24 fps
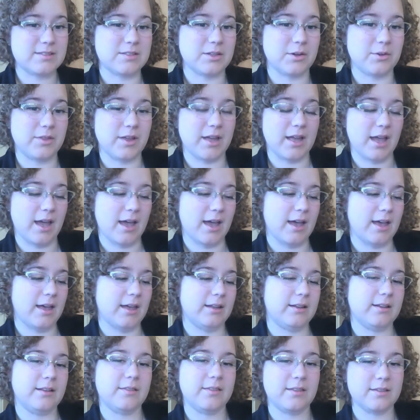So they
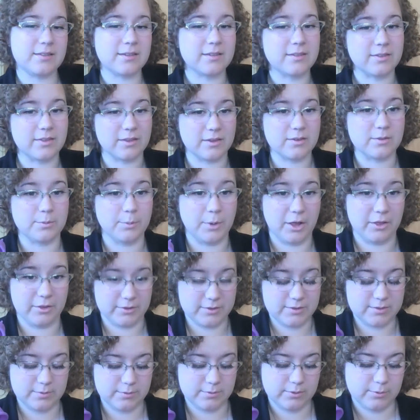had, this is the
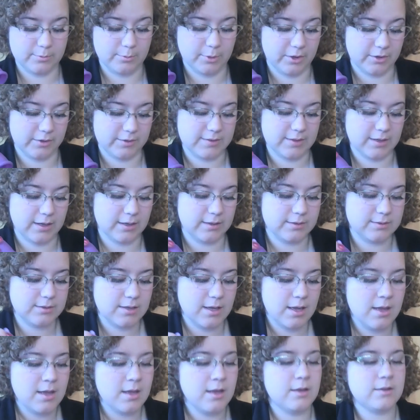smallest size,
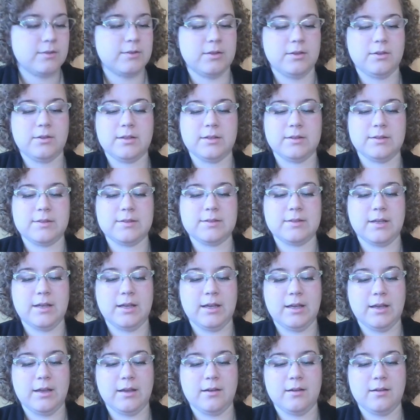so you can
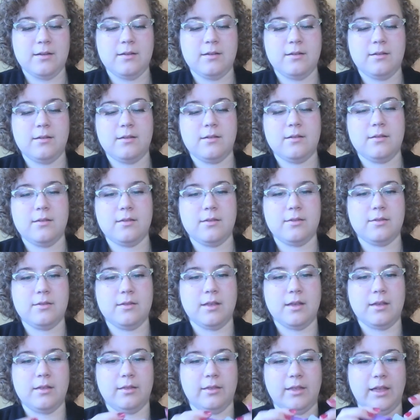see
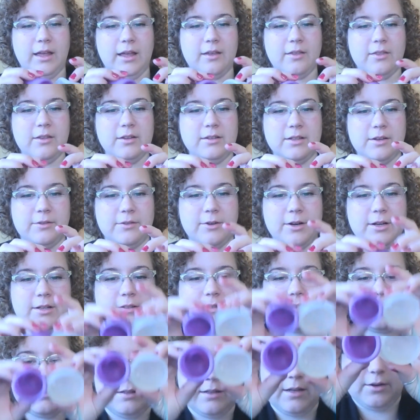the
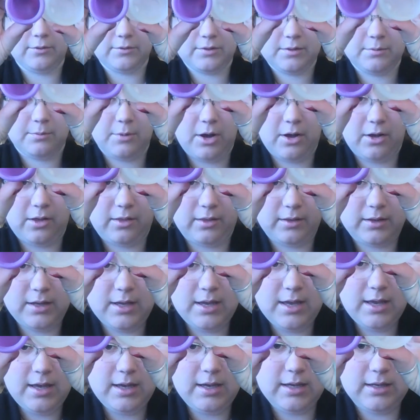difference and how small
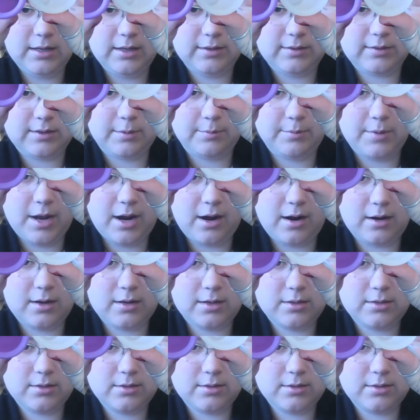it is compared.